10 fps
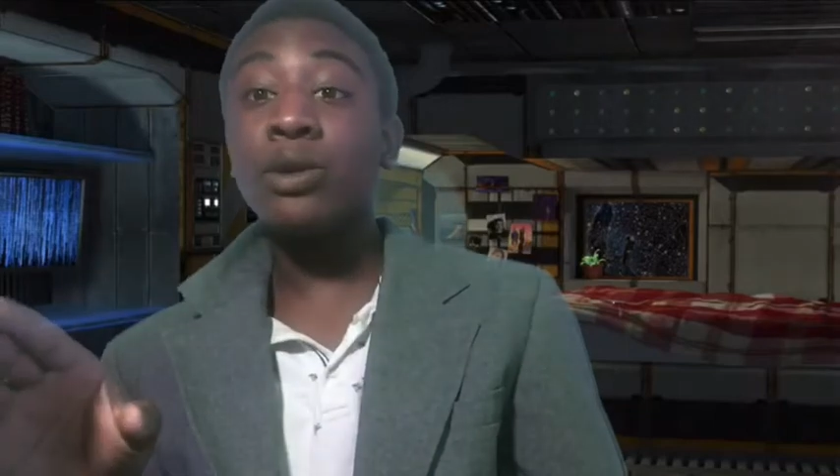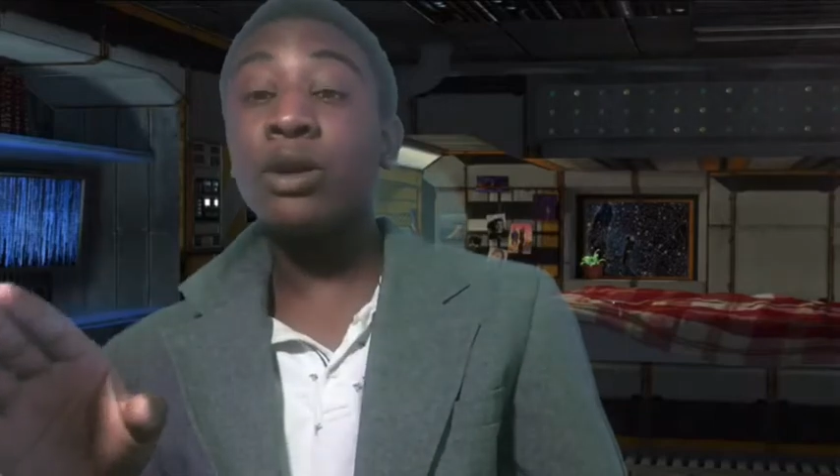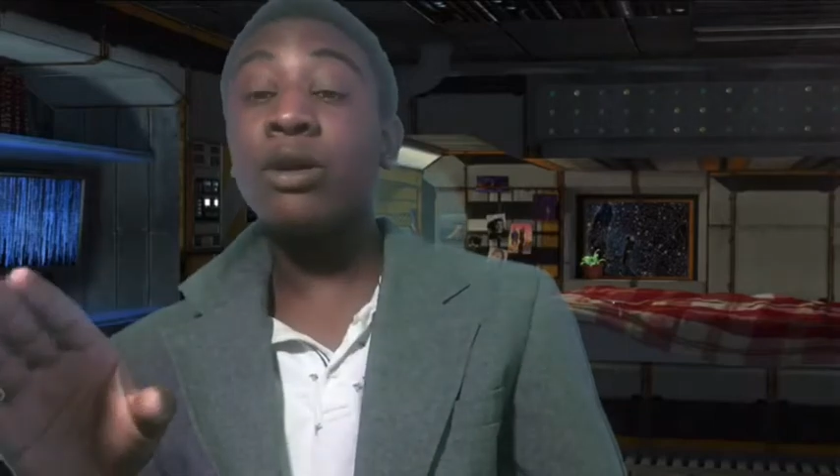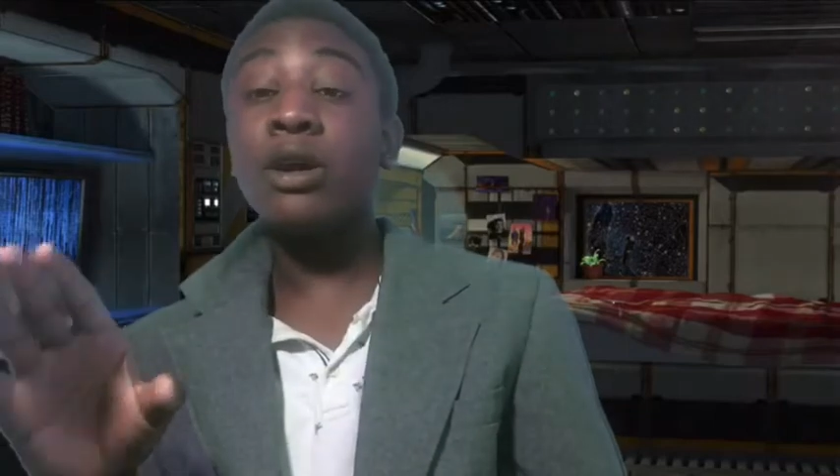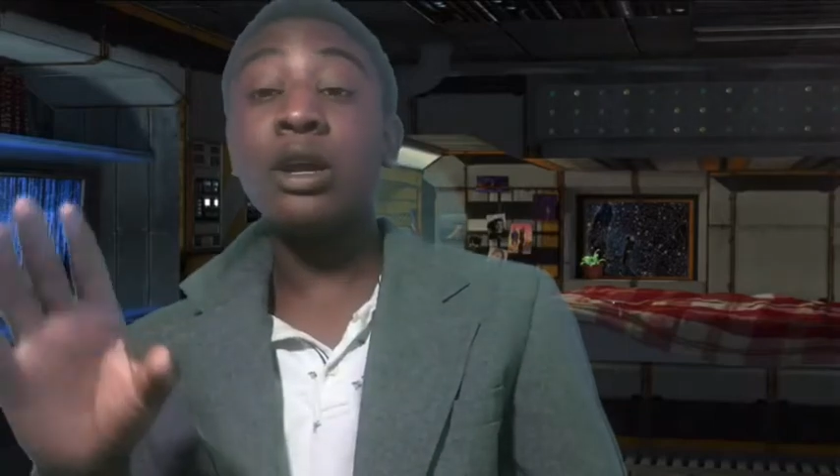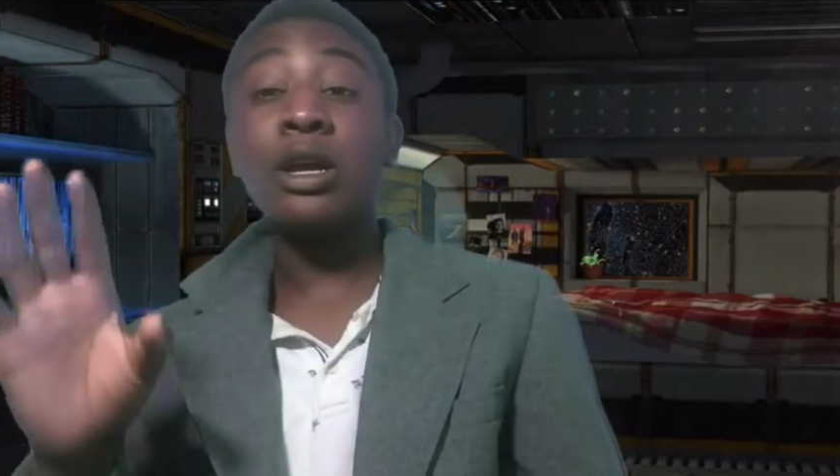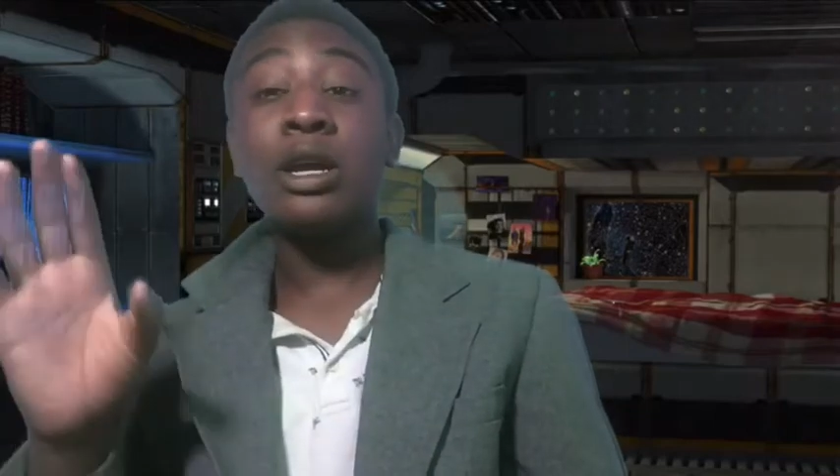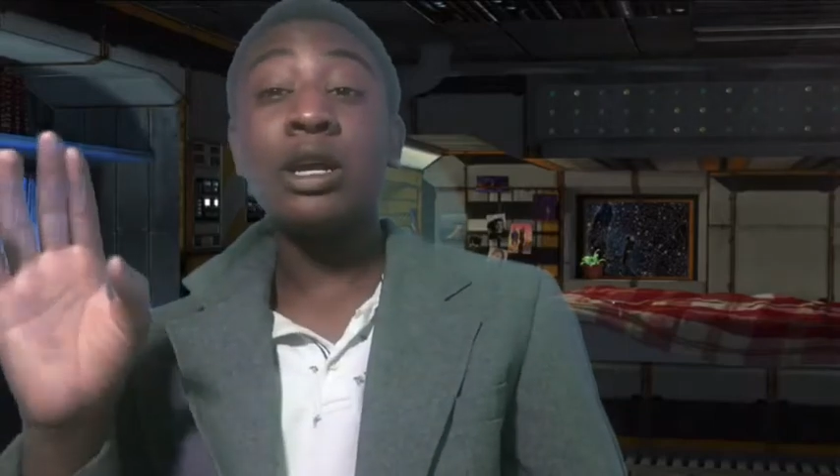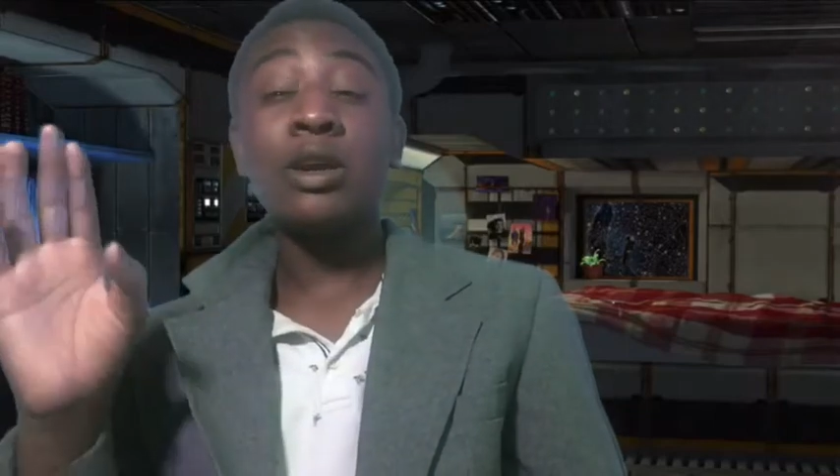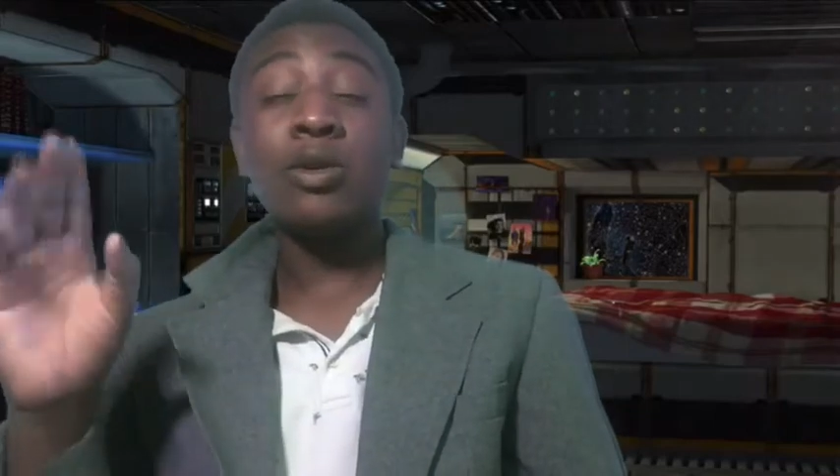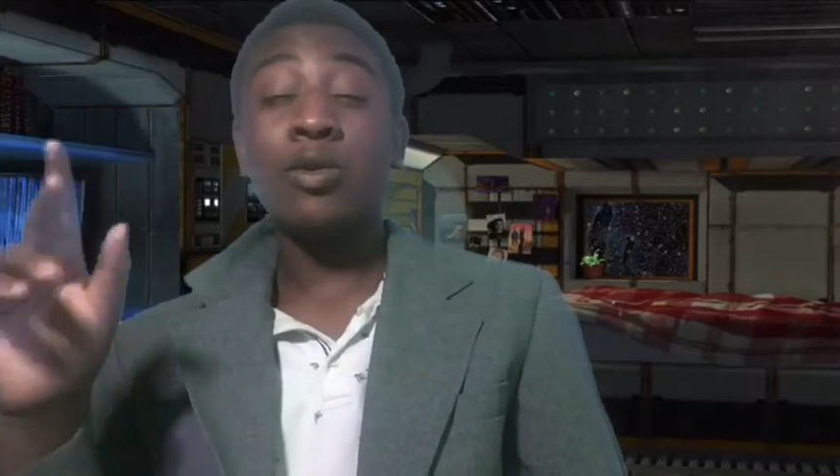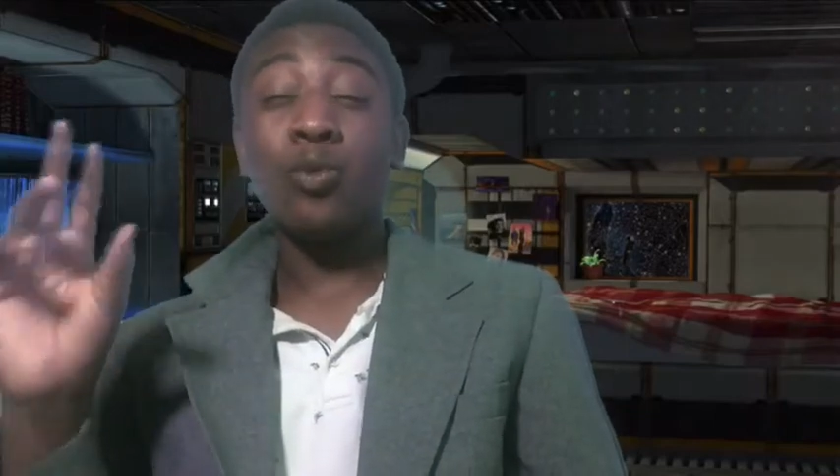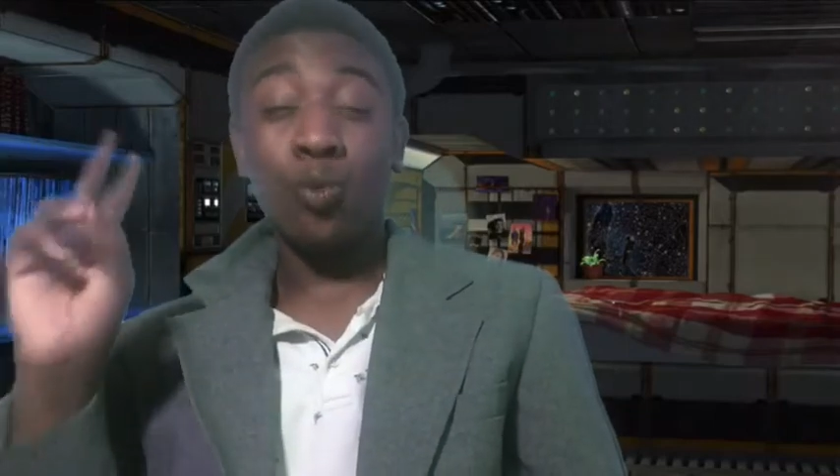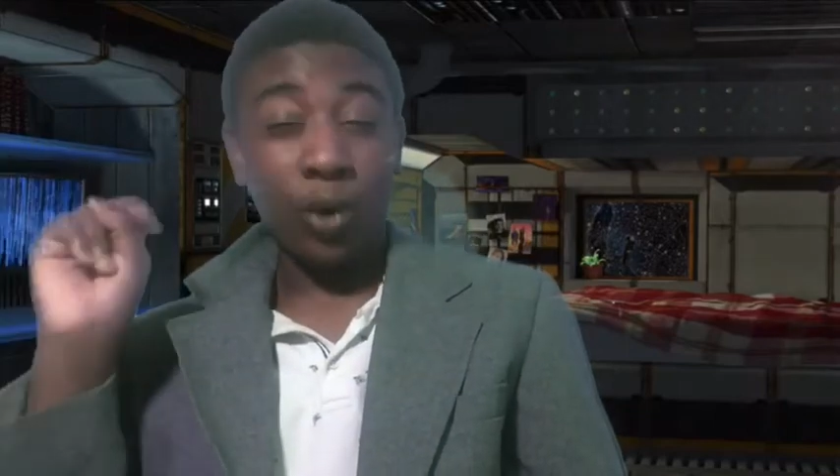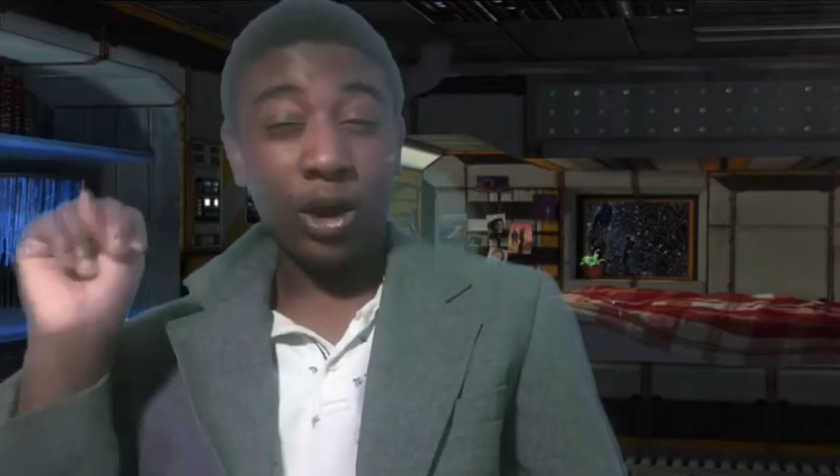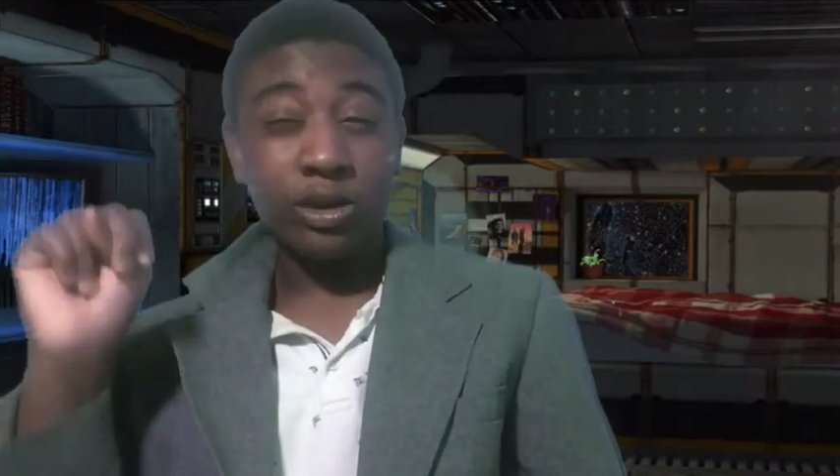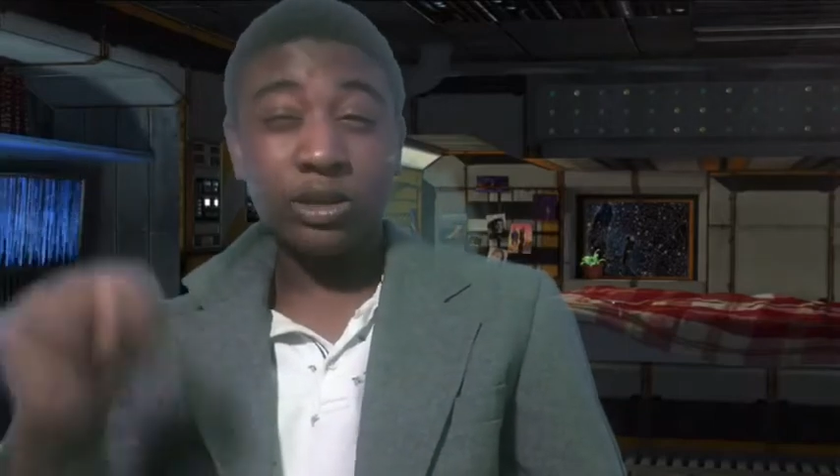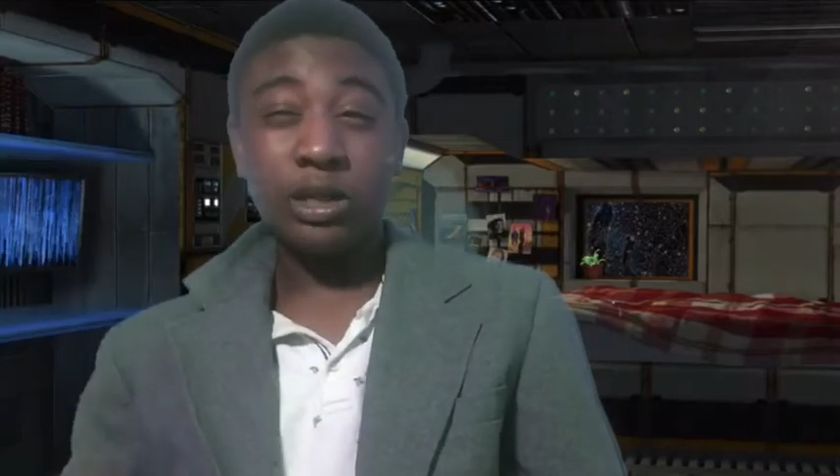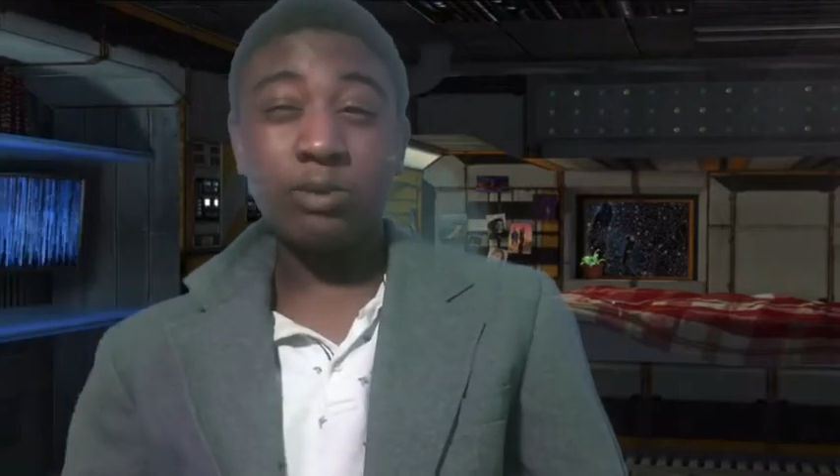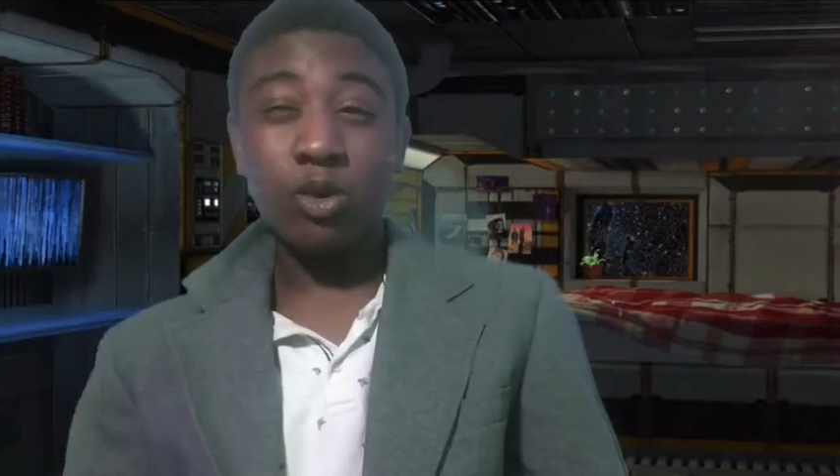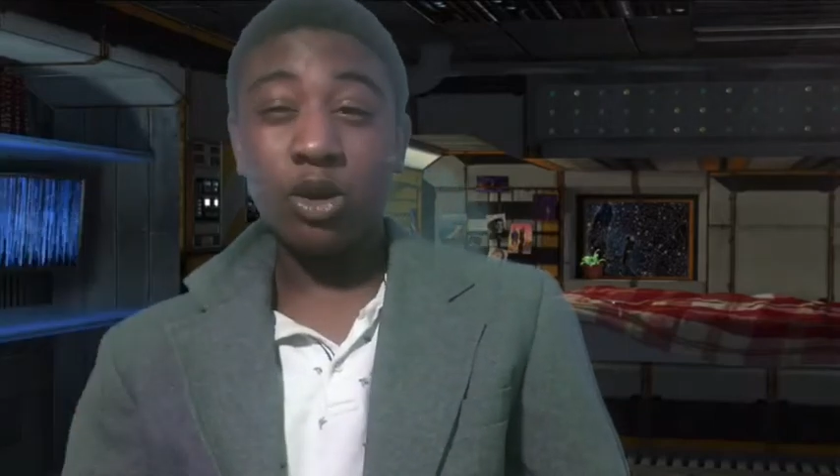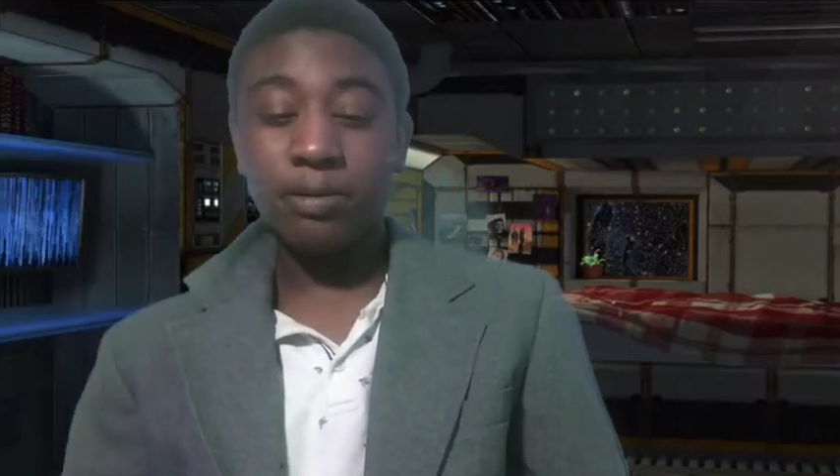our workers anymore.